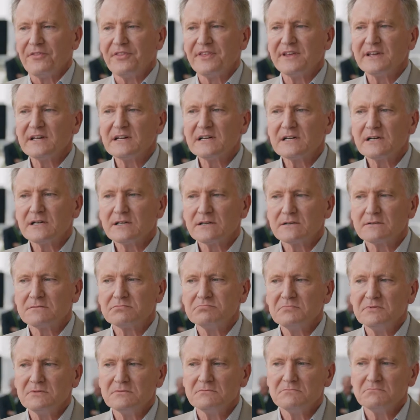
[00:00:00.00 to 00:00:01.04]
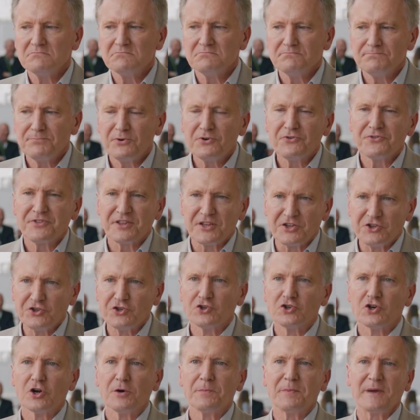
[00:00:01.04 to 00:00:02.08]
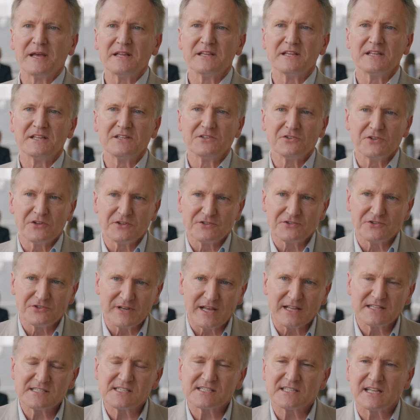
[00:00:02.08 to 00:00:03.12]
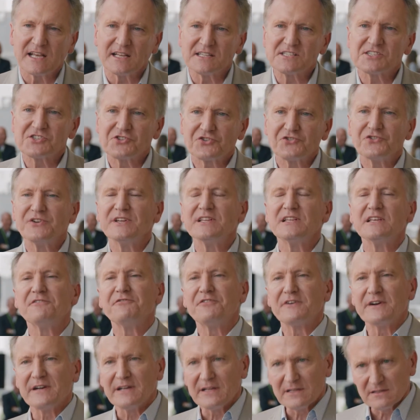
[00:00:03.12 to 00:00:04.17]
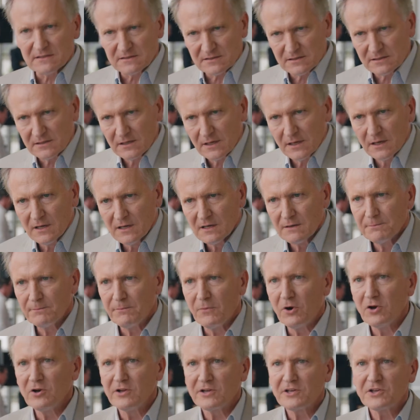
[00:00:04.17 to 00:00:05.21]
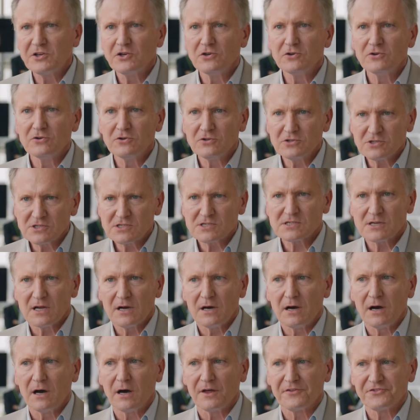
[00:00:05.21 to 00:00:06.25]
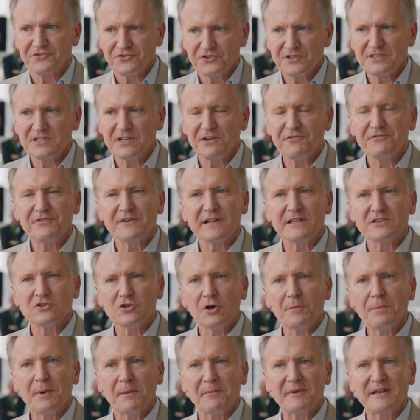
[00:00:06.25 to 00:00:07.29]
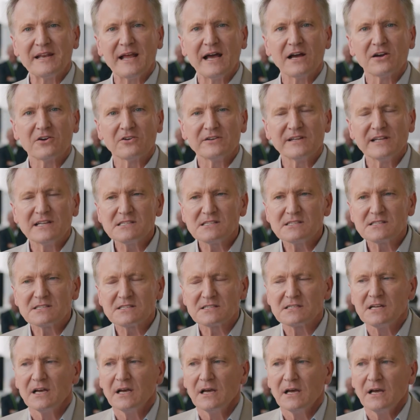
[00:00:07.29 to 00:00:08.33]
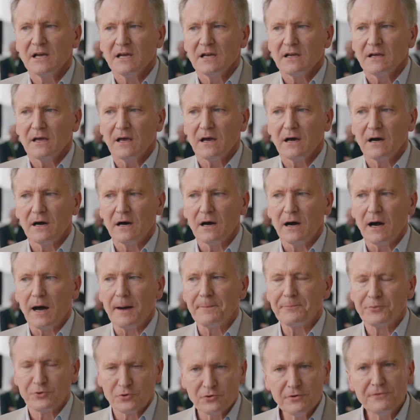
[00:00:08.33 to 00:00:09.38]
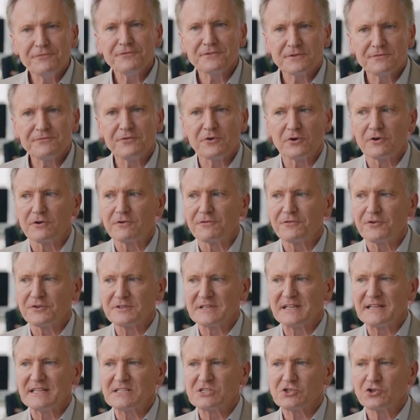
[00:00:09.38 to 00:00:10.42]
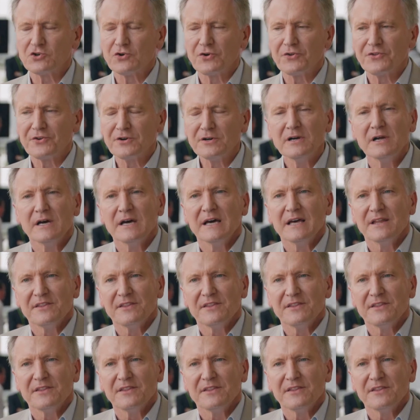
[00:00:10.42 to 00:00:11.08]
There are, both in Europe and in the United States, three different molecules, three different dopamine agonists approved for the disorder.